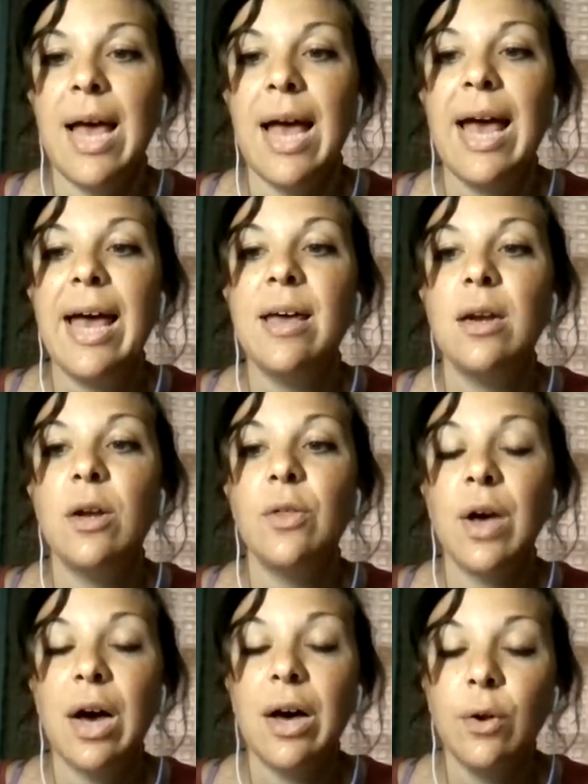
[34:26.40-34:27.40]
And
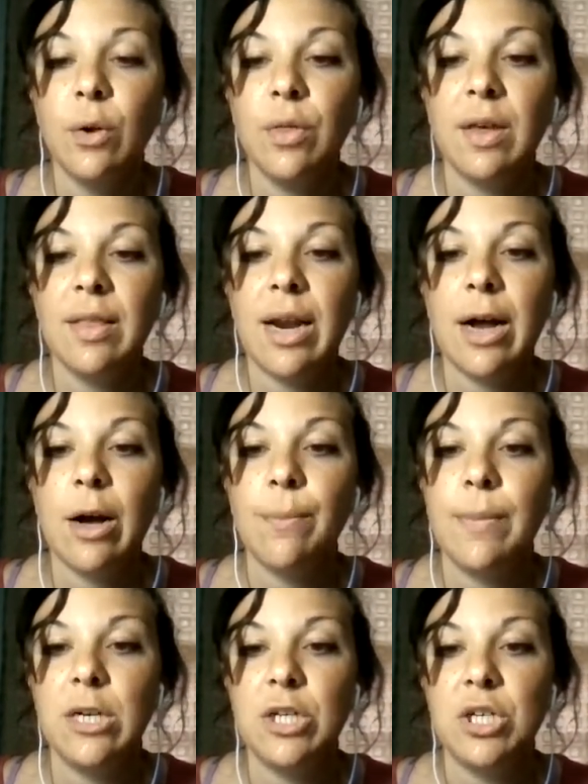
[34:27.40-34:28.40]
the other thing that I'll
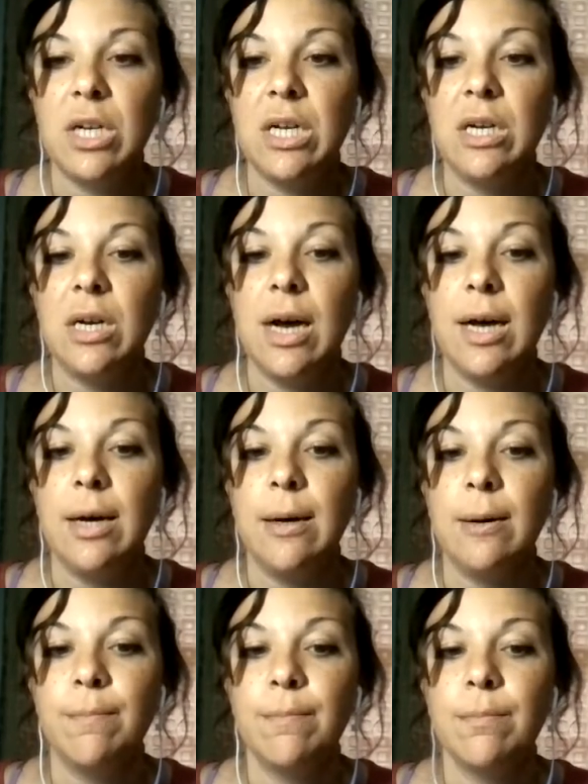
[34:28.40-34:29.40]
mention,
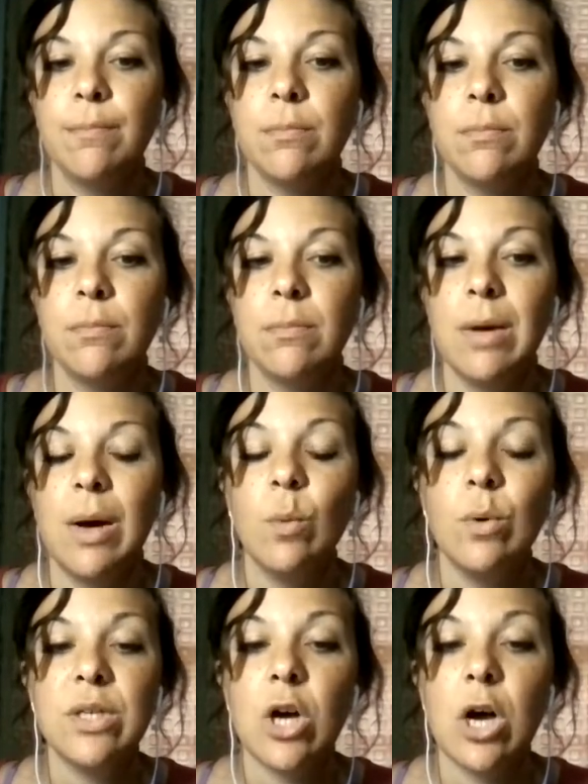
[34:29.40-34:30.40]

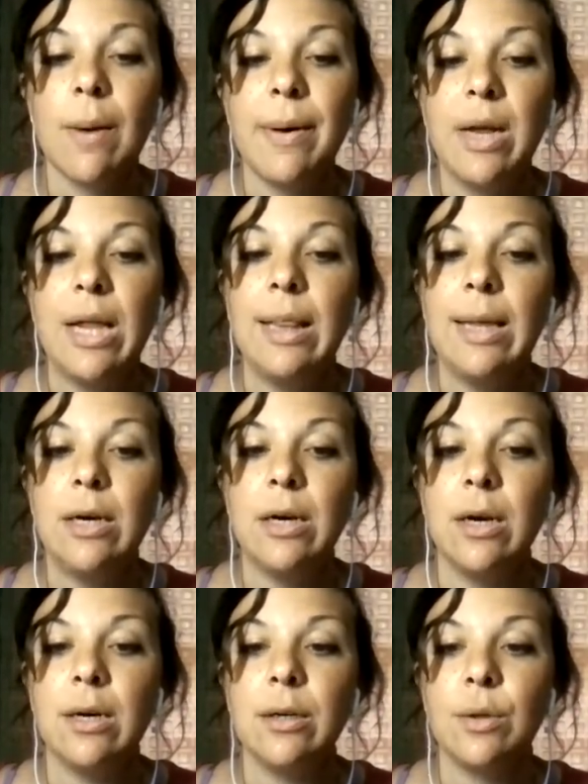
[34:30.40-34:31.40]
we'll talk about it
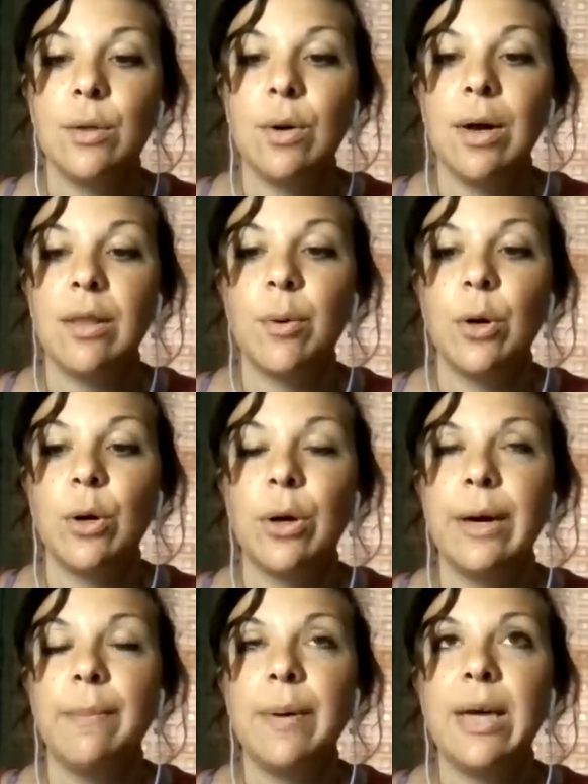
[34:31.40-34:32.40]
later throughout the
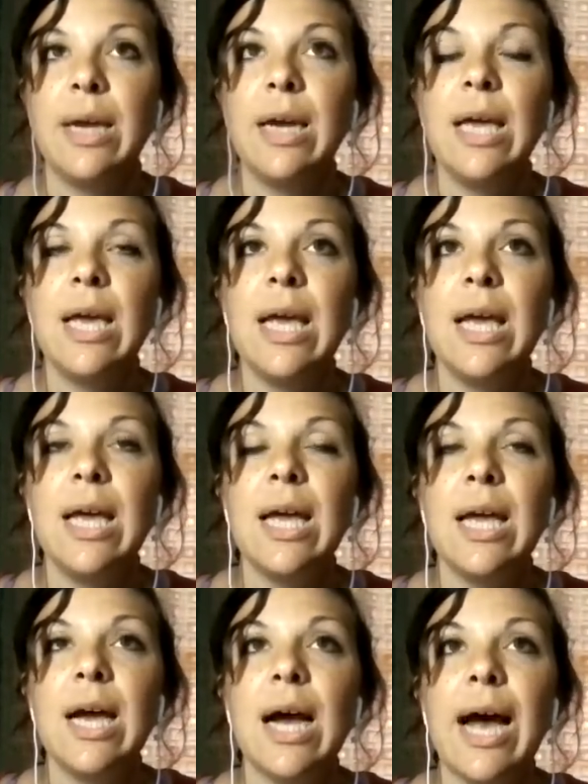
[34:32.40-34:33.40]
program, but
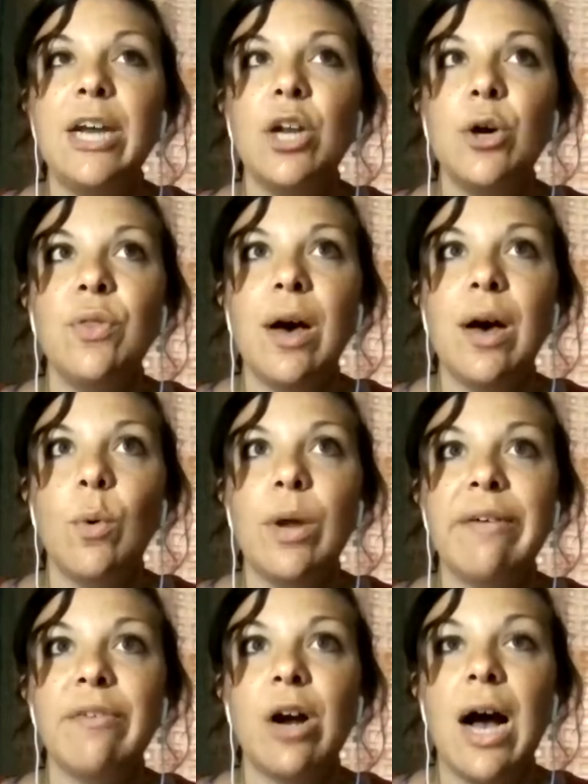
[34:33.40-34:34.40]
I know that
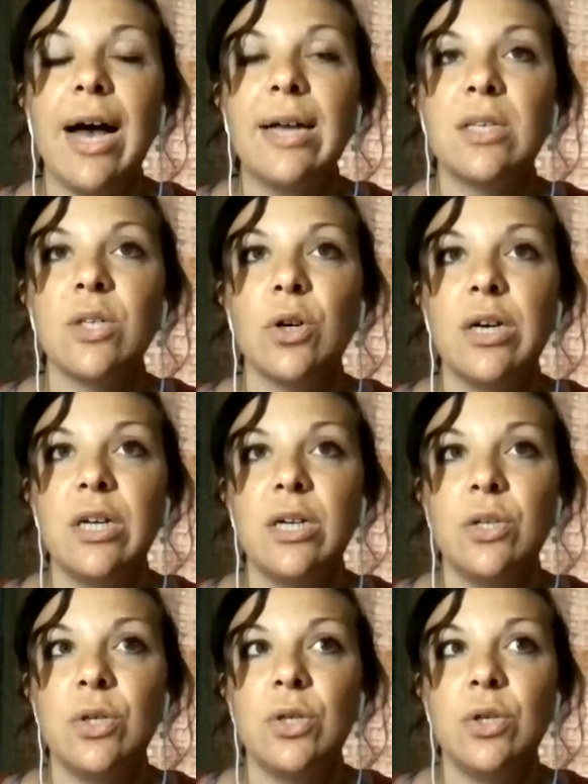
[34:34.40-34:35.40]
whenever I
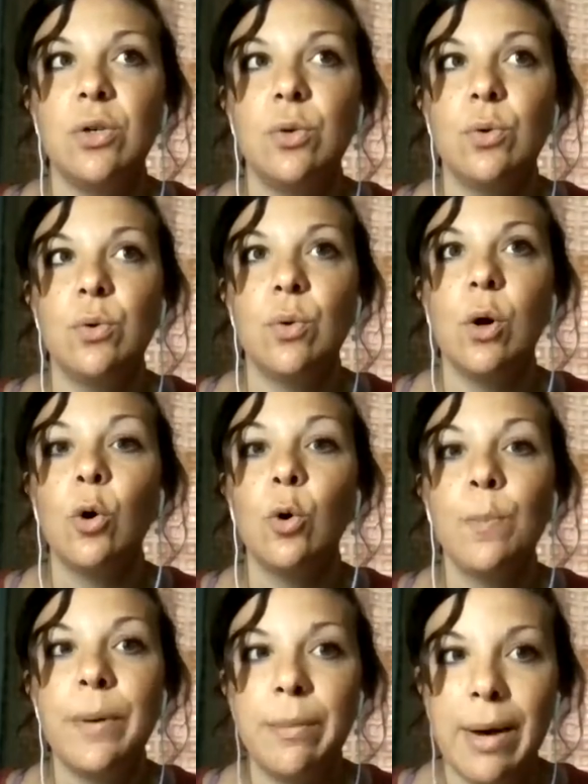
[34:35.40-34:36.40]
started to
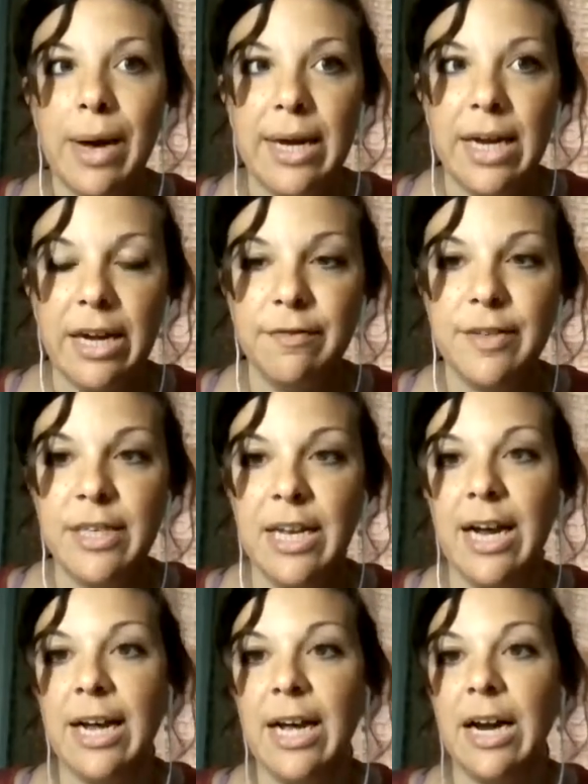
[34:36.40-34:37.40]
open my gifts and
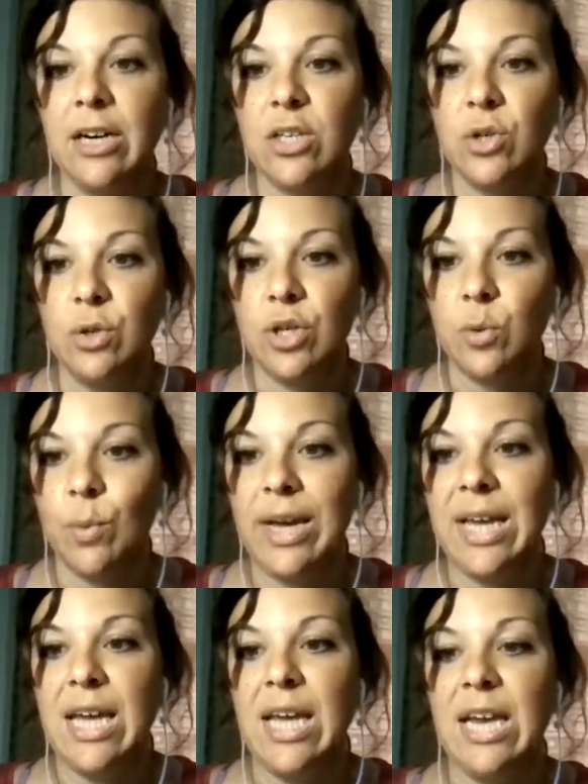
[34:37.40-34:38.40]
I got attuned to
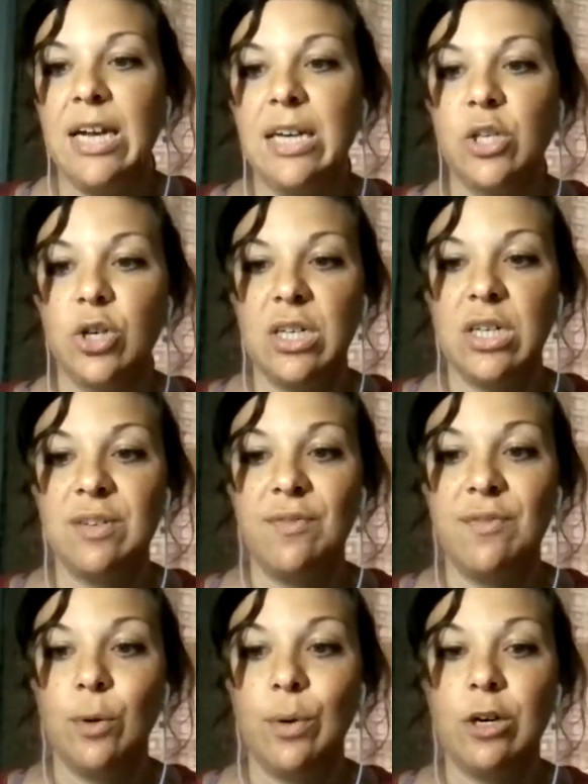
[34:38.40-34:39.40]
Reiki and I started to
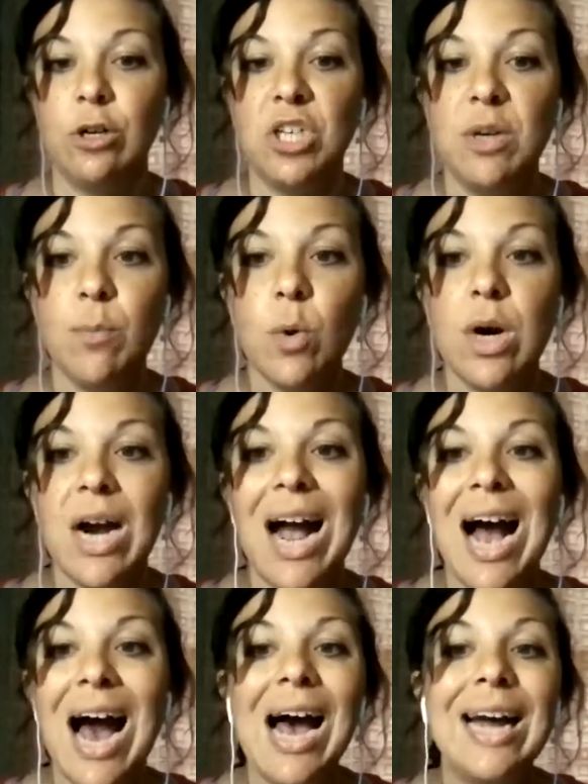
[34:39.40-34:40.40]
feel energy more,
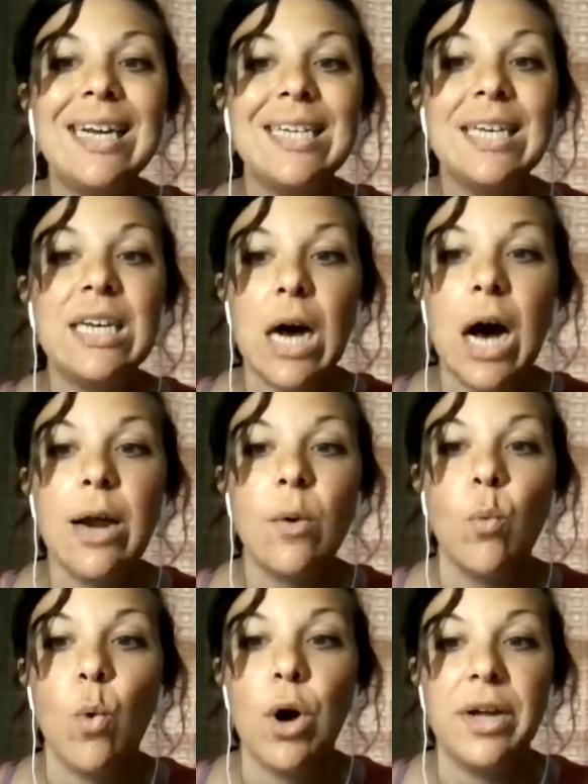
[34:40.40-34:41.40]
I did not
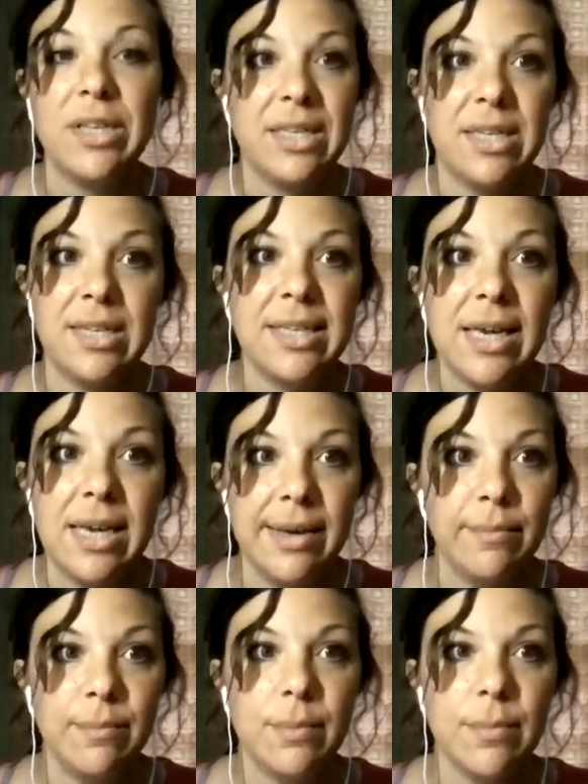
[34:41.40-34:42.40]
want to
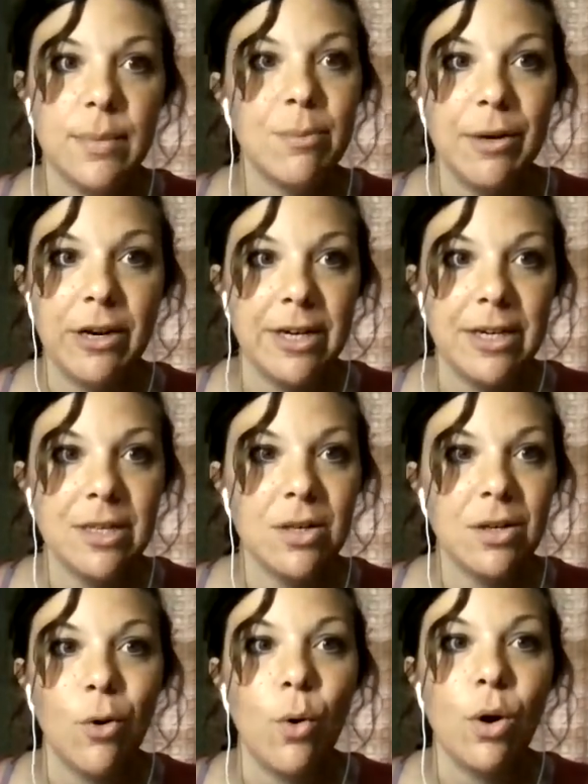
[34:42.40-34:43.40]
see spirits
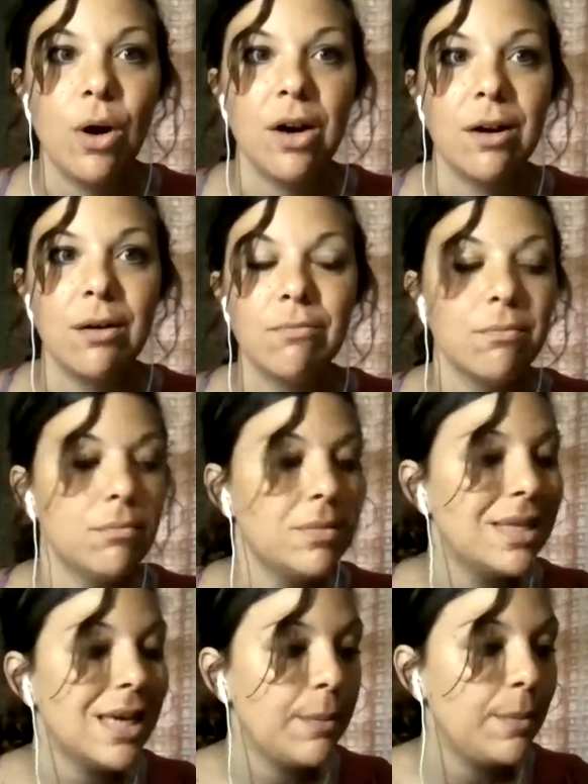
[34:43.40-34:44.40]
or
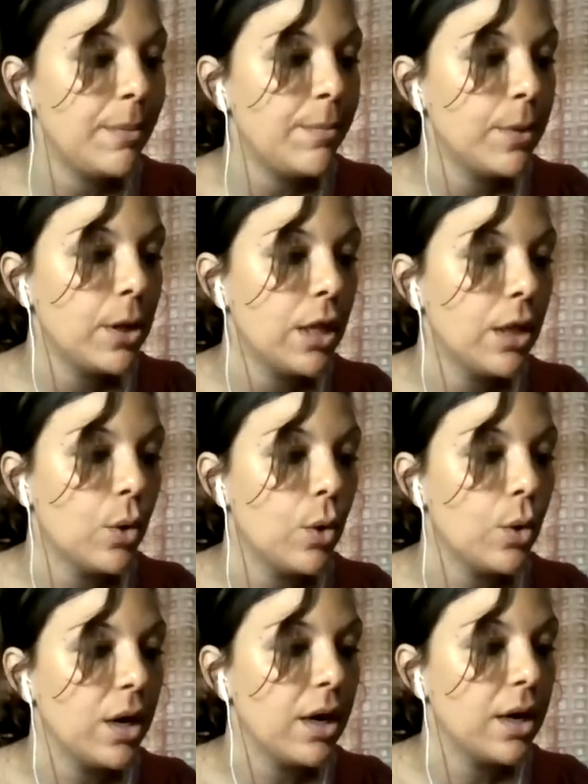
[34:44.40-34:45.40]
dead people
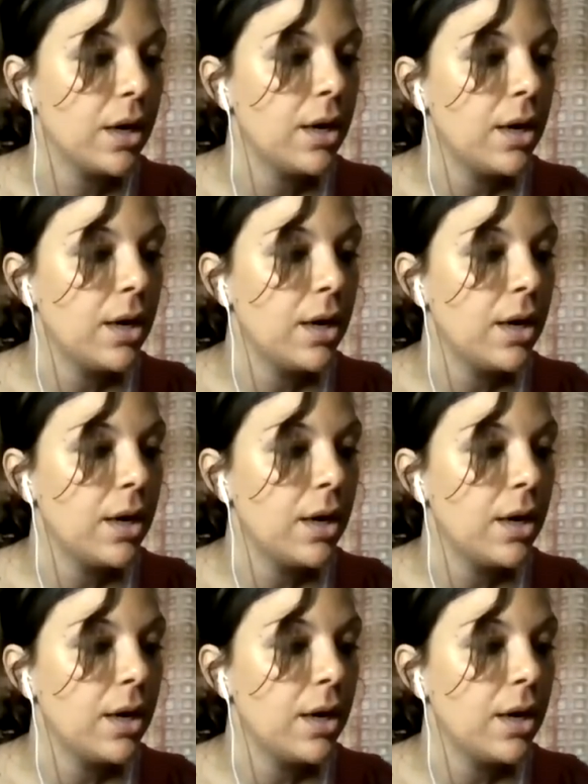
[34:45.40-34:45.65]
or